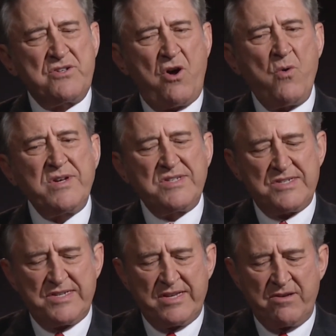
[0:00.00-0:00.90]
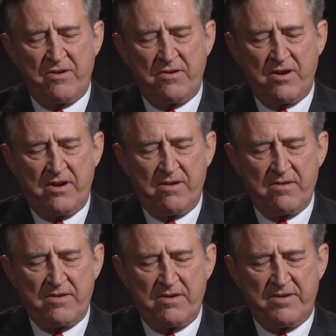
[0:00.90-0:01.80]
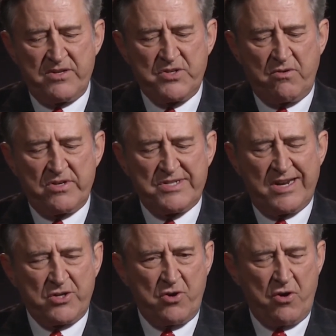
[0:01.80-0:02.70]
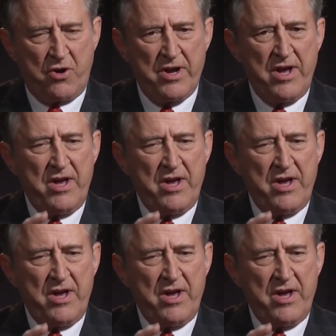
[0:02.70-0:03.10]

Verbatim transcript: coexisting uh, disorders that occur,